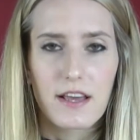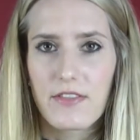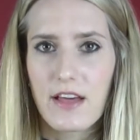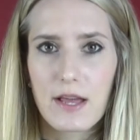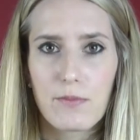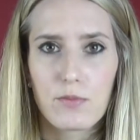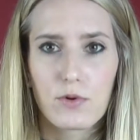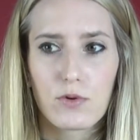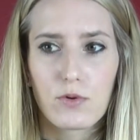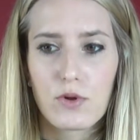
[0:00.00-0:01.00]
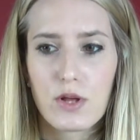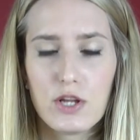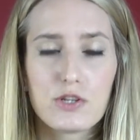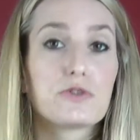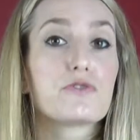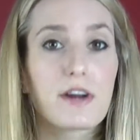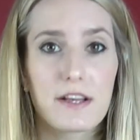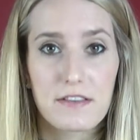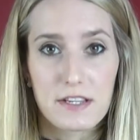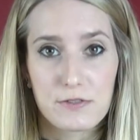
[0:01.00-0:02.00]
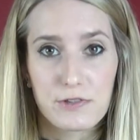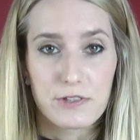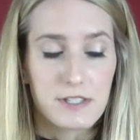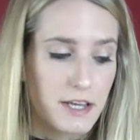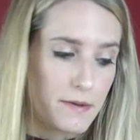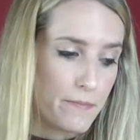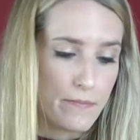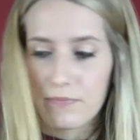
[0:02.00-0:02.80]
and they will do great things for your skin.